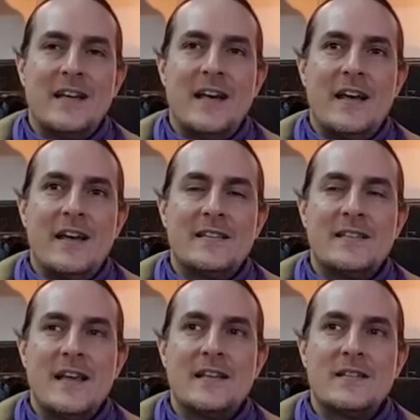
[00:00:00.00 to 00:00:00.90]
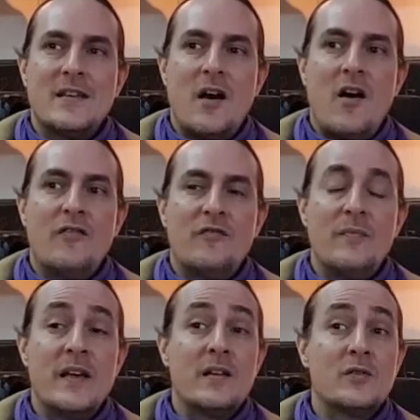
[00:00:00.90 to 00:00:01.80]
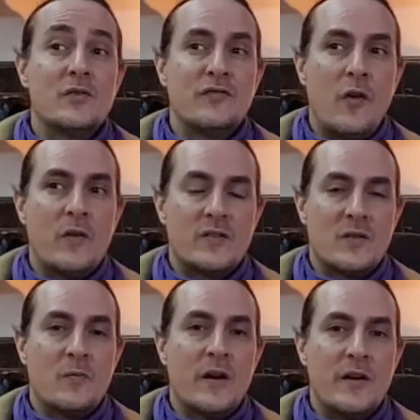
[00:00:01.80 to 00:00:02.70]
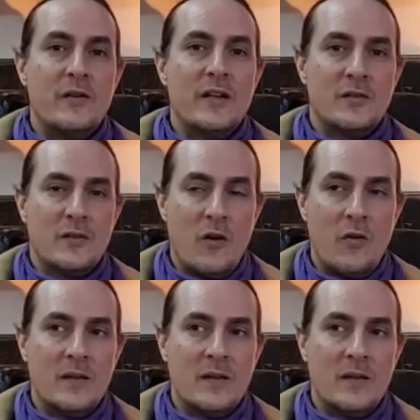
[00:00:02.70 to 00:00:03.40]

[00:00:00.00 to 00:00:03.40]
a sense of being too focused on where you need to go.